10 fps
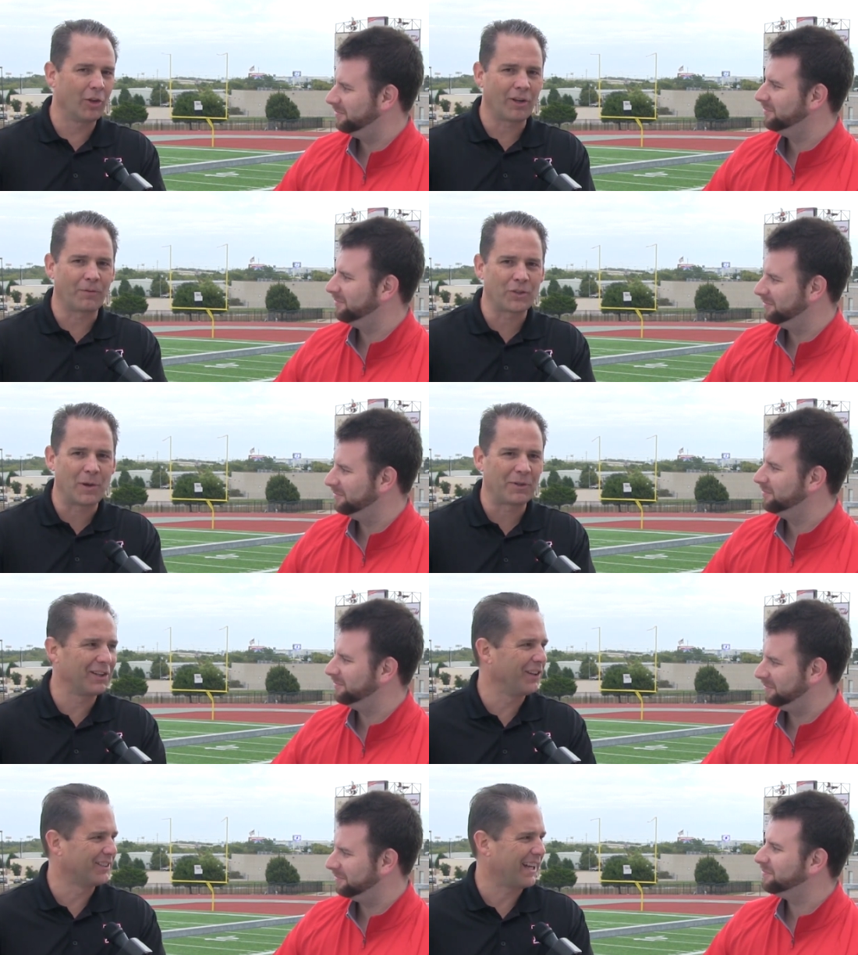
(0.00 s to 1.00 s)
Speaker 1: looking for
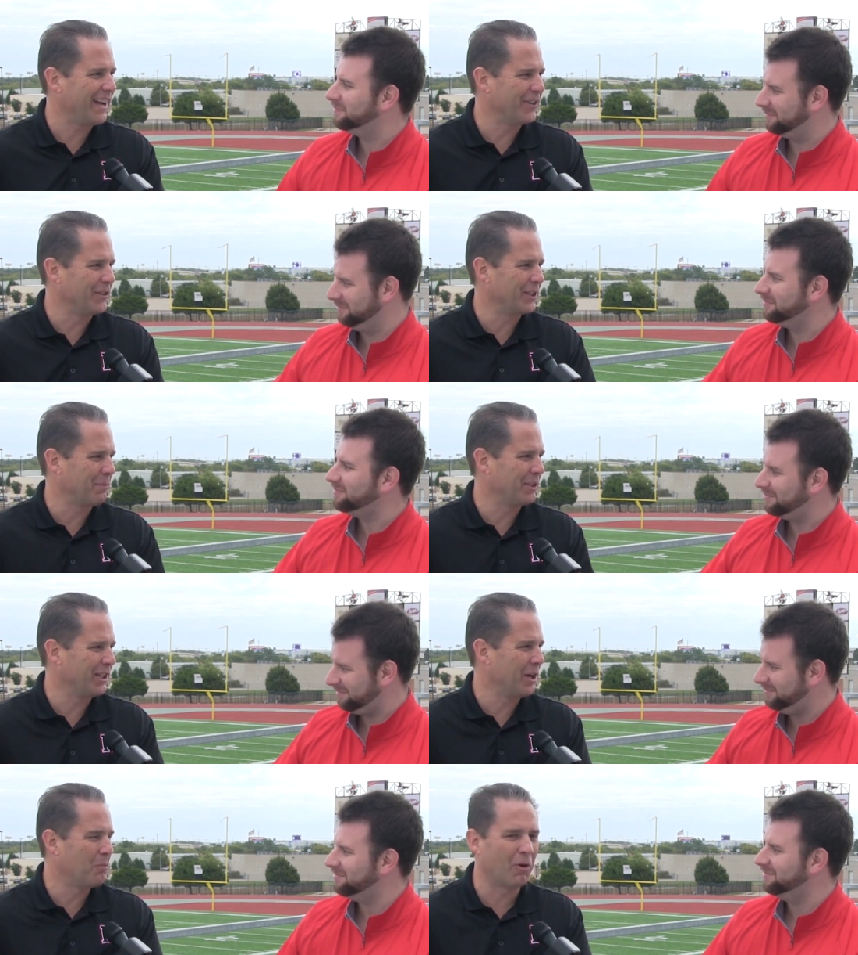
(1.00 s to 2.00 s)
something a little tighter and
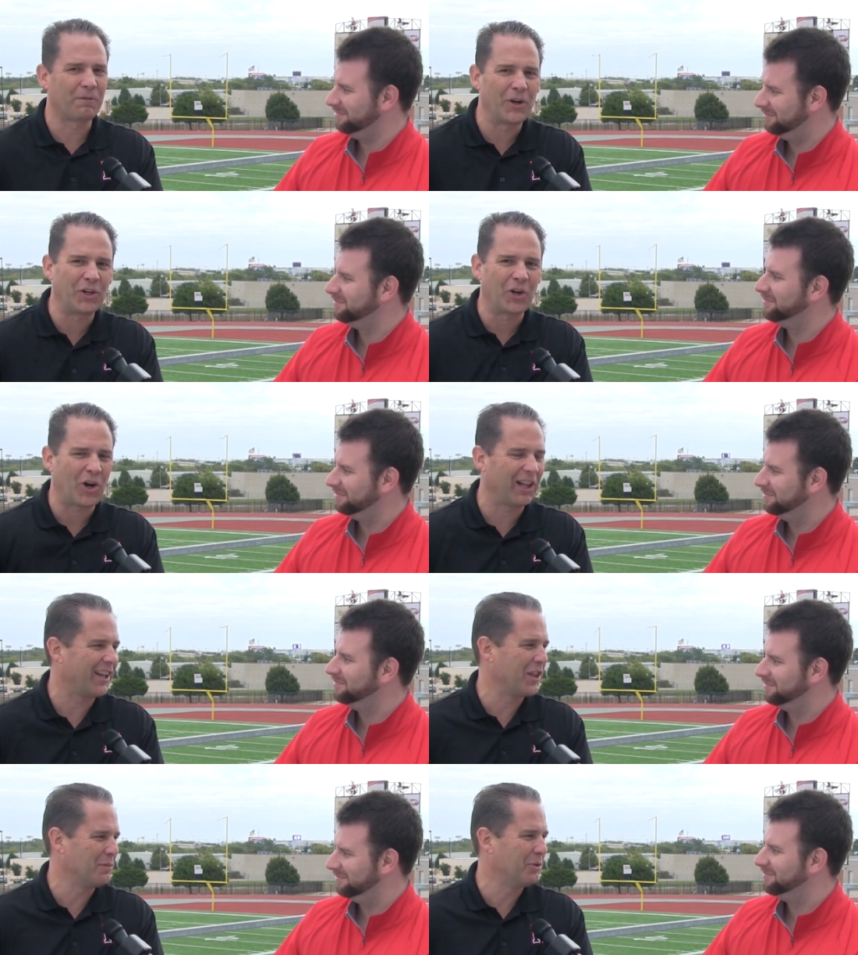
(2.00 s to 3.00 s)
something uh, more fun to call
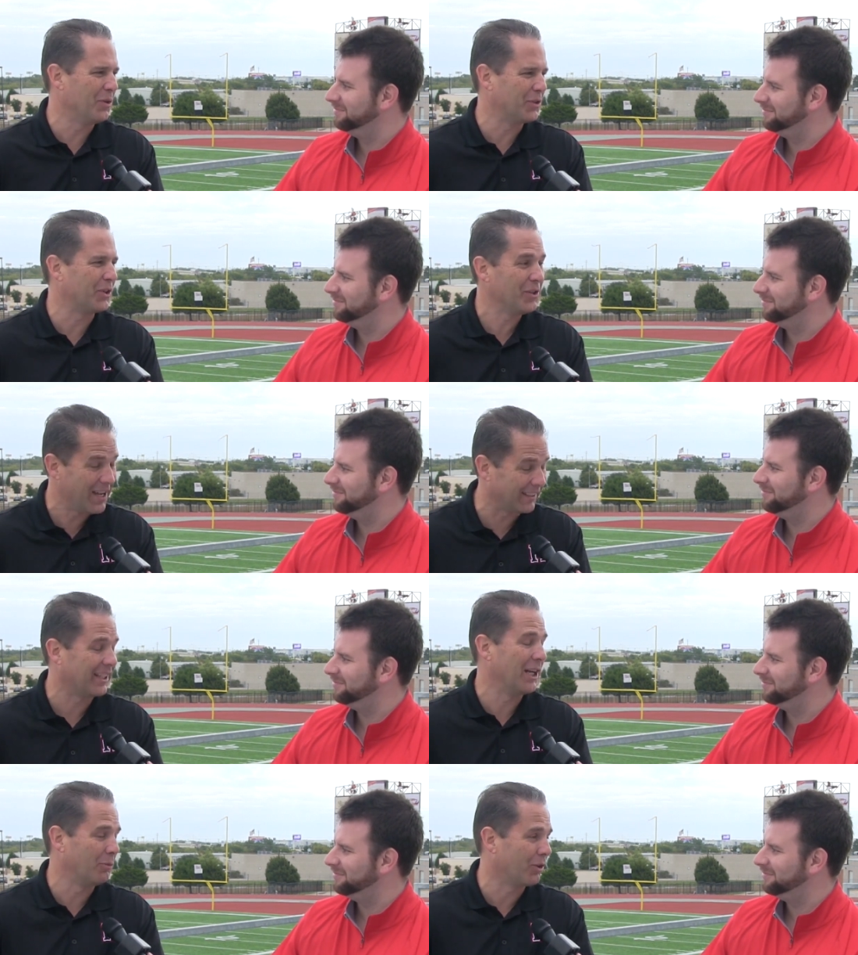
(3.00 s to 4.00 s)
out of the booth. So
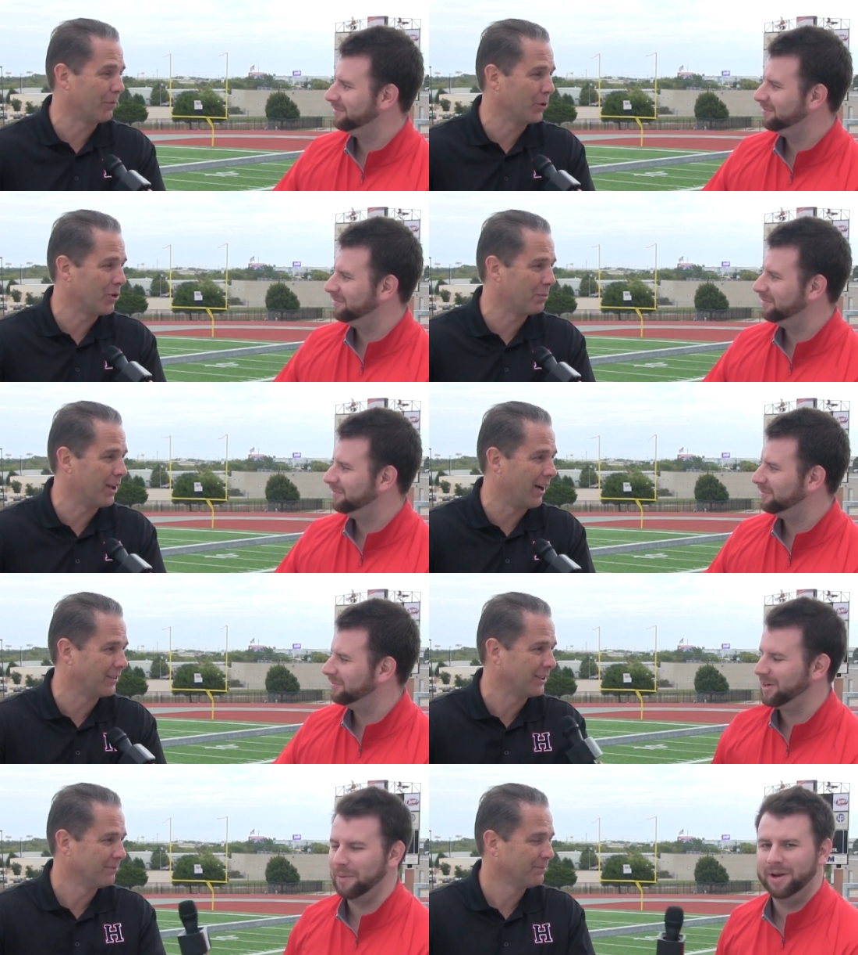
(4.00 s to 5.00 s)
yes, I am looking forward to the
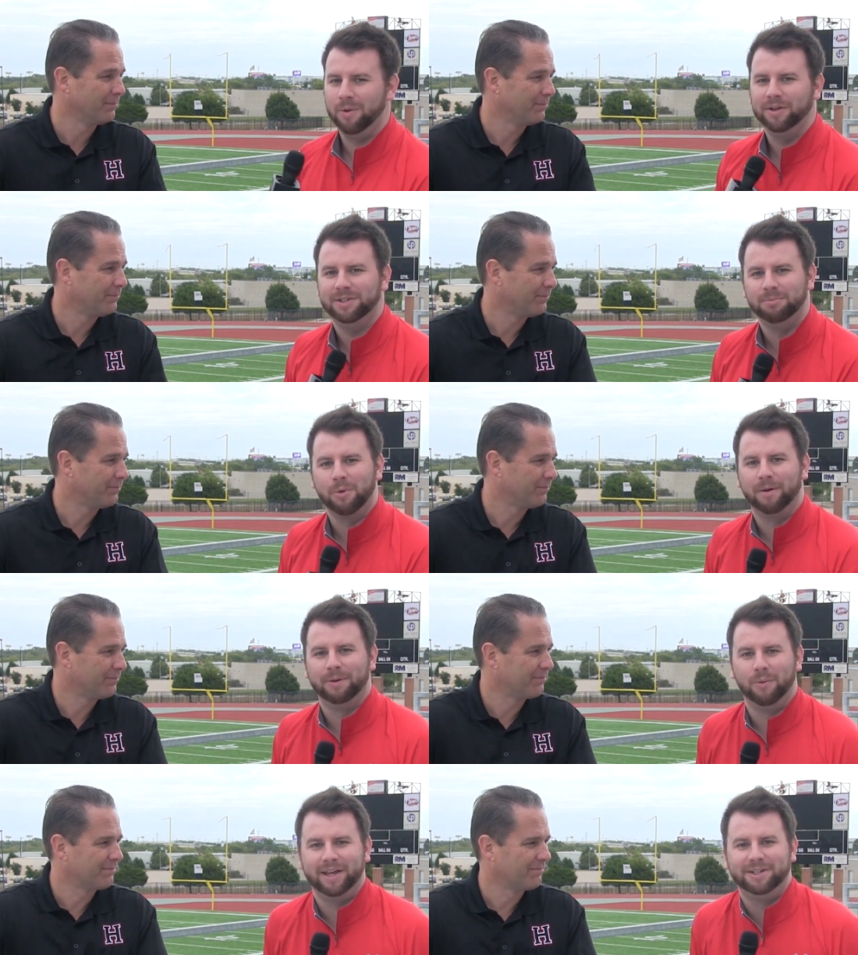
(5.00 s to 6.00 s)
playoffs. we don't want you bored
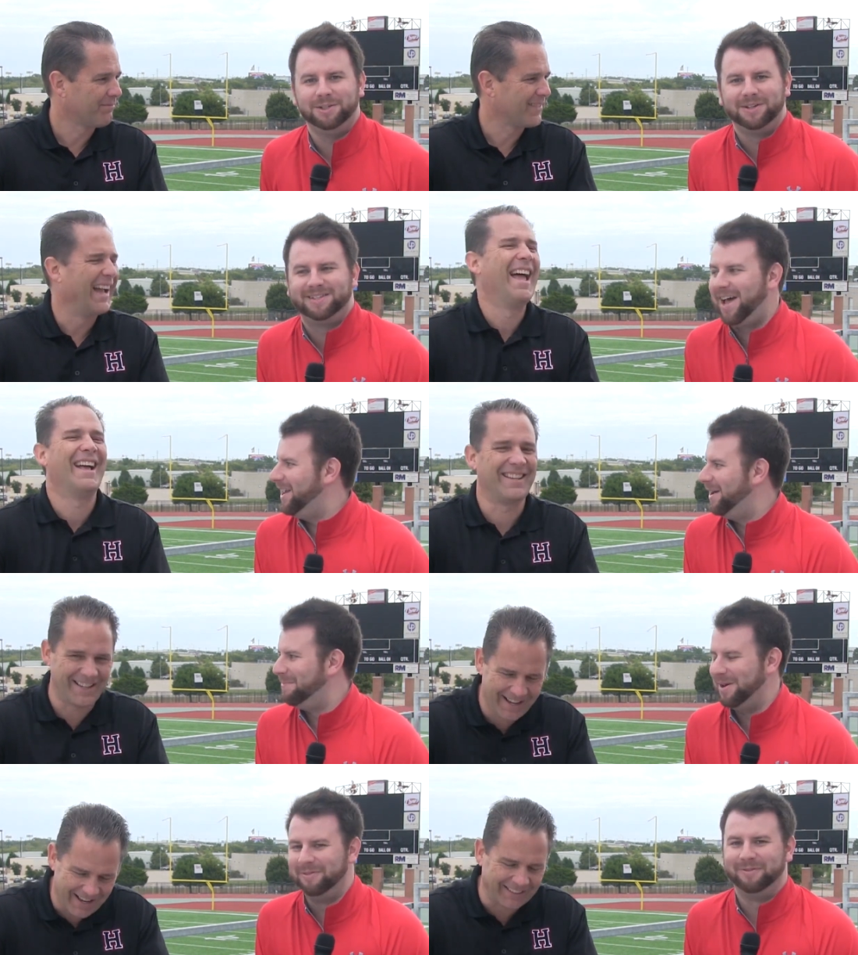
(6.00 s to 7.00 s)
up there. We want to
Speaker 2: get you excited
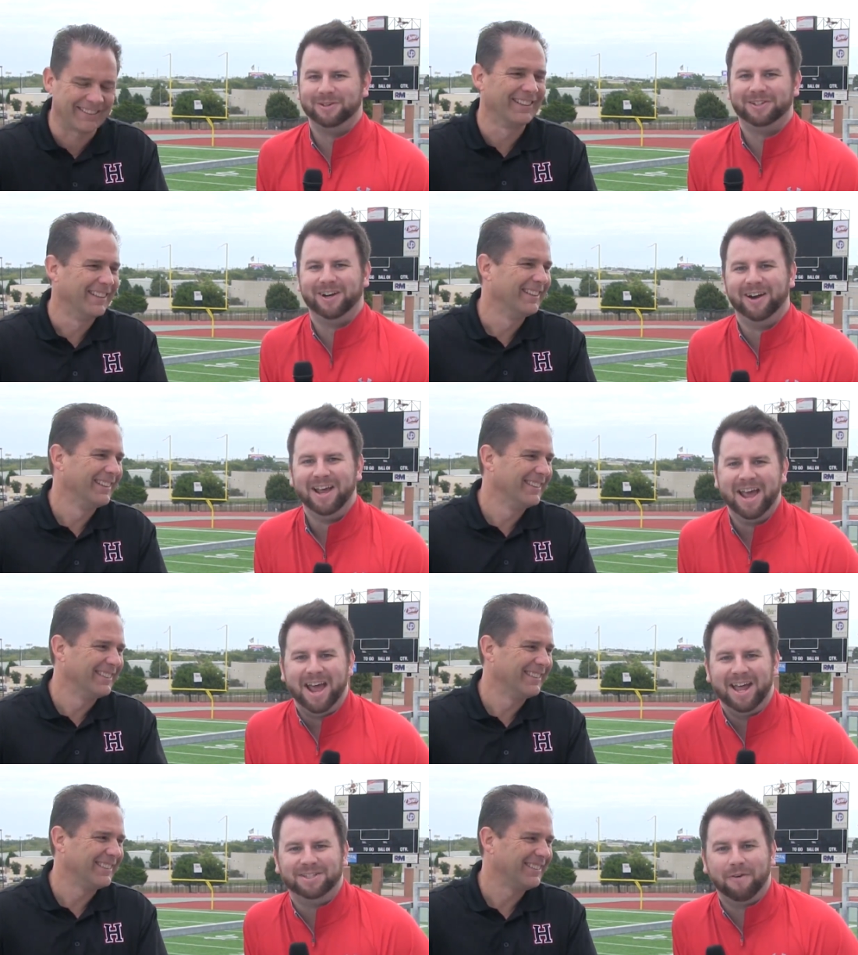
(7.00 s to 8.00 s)
up yes. there for sure.
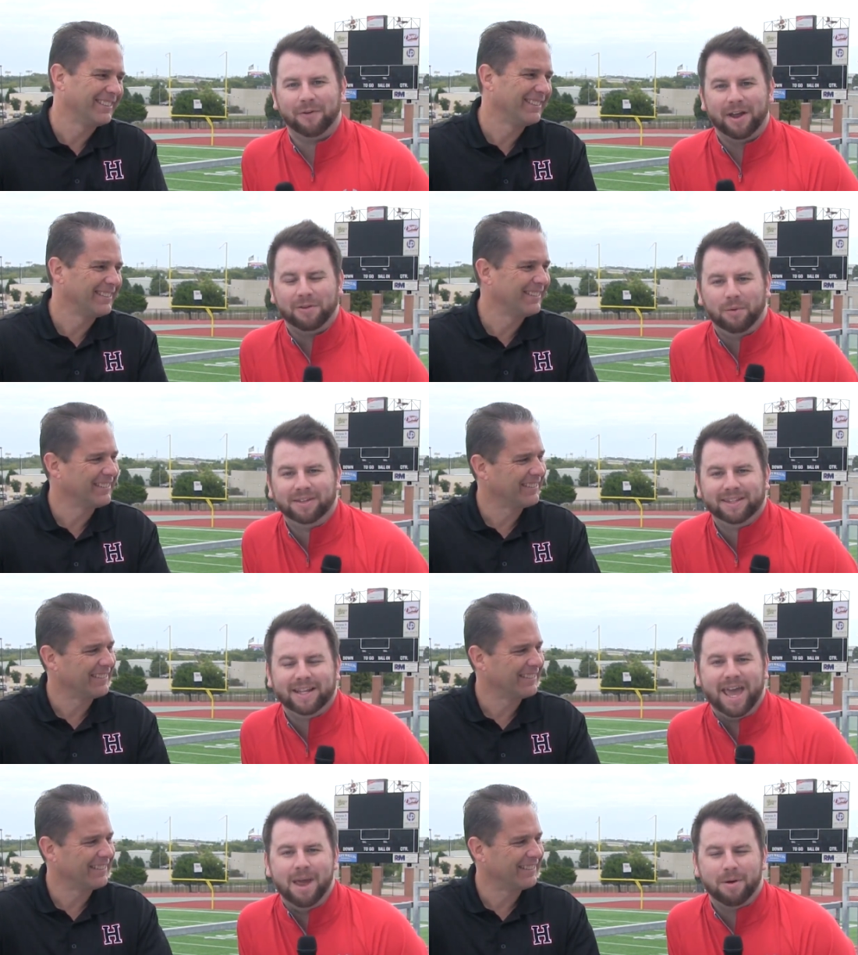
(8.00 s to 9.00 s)
And don't forget, if you want to listen
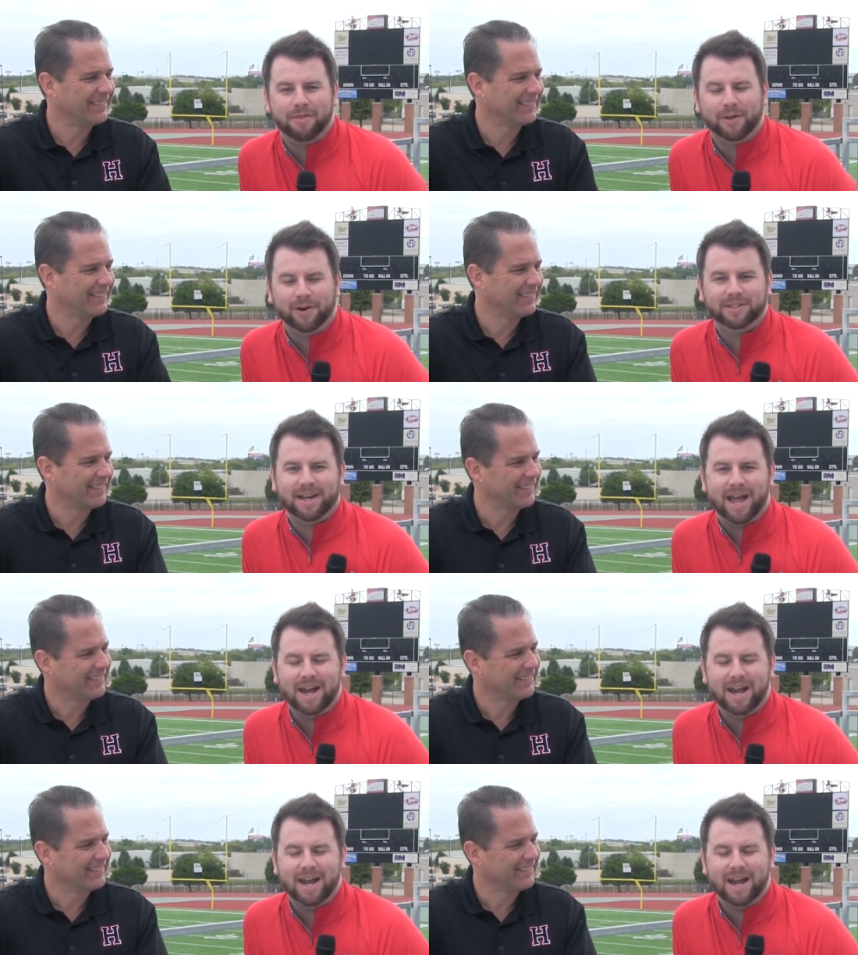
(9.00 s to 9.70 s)
to the game on Thursday